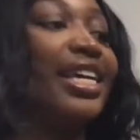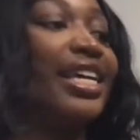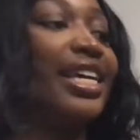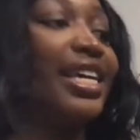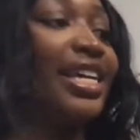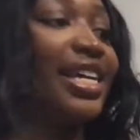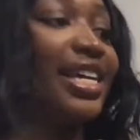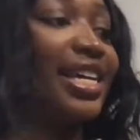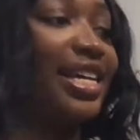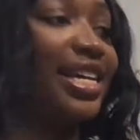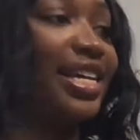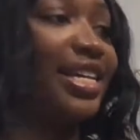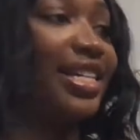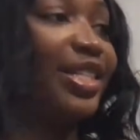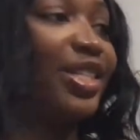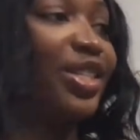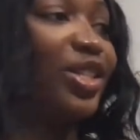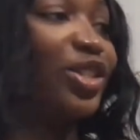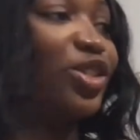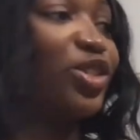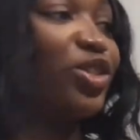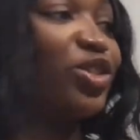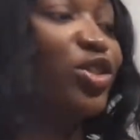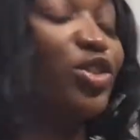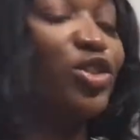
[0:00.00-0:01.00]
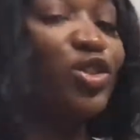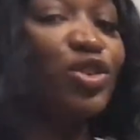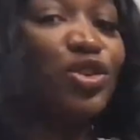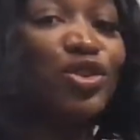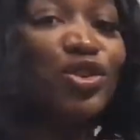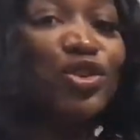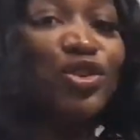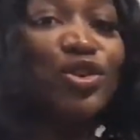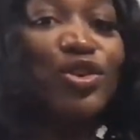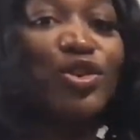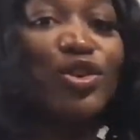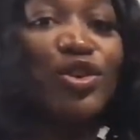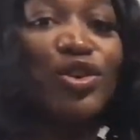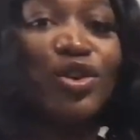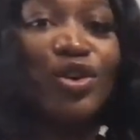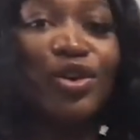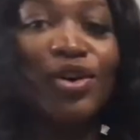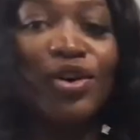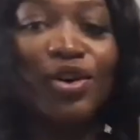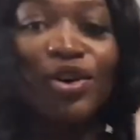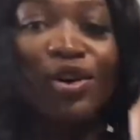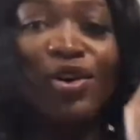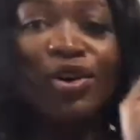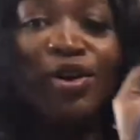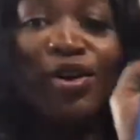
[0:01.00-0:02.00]
is
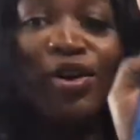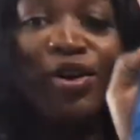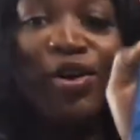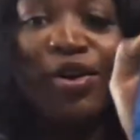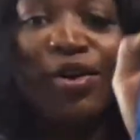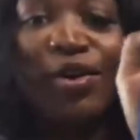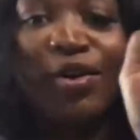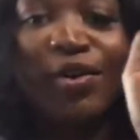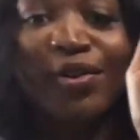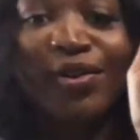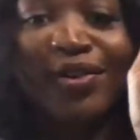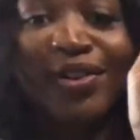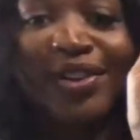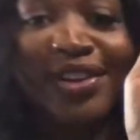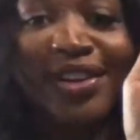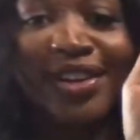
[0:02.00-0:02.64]
two.